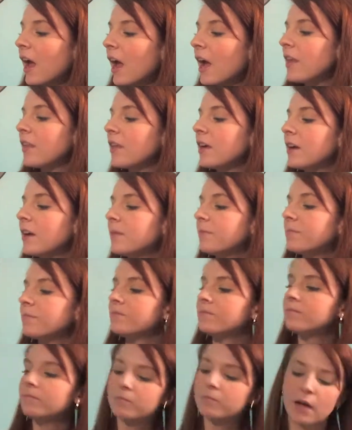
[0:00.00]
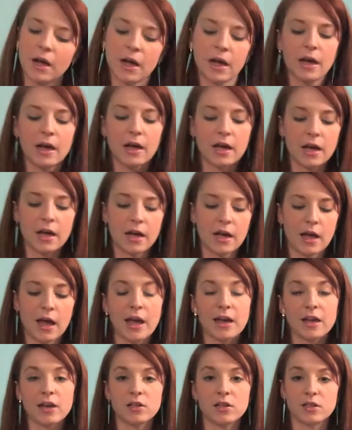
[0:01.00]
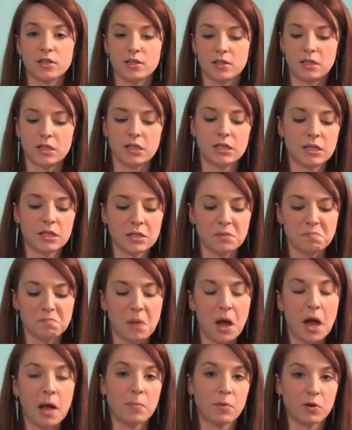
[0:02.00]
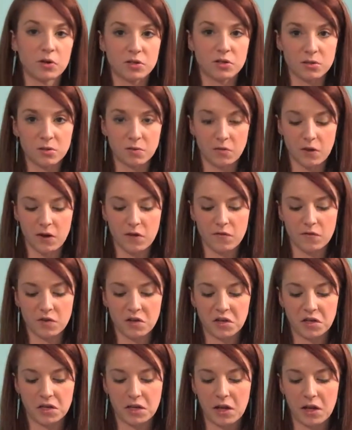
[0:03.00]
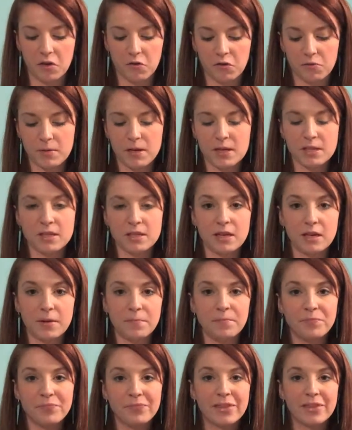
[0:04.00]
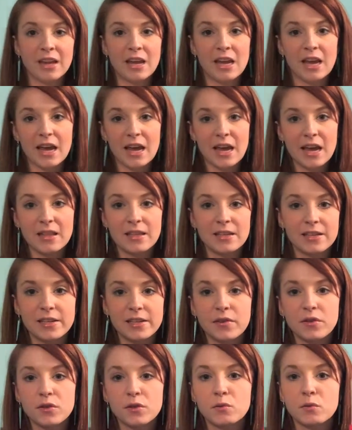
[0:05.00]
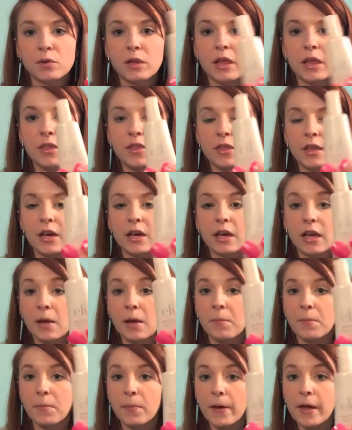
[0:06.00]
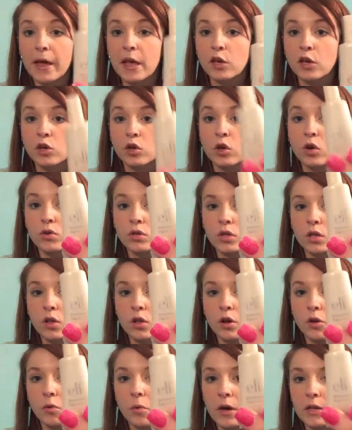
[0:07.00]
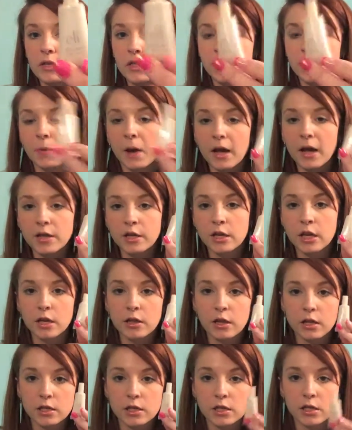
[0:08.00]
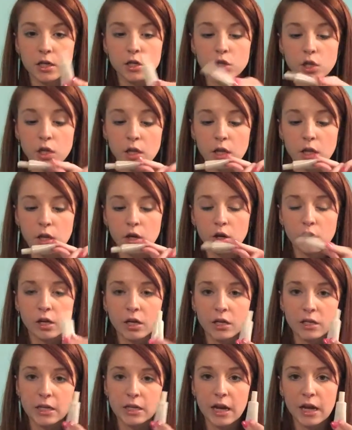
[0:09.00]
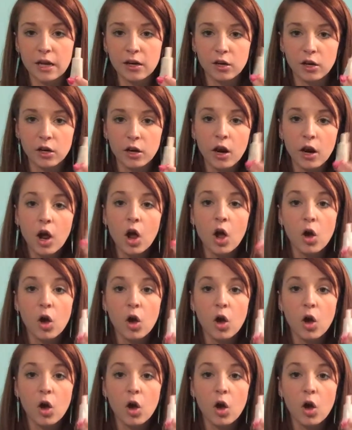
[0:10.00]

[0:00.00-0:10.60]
And then I guess this is my personal favorite, e.l.f. makes it, and this stuff's really thick, but it goes a long way. So you're probably thinking, that's such a little container.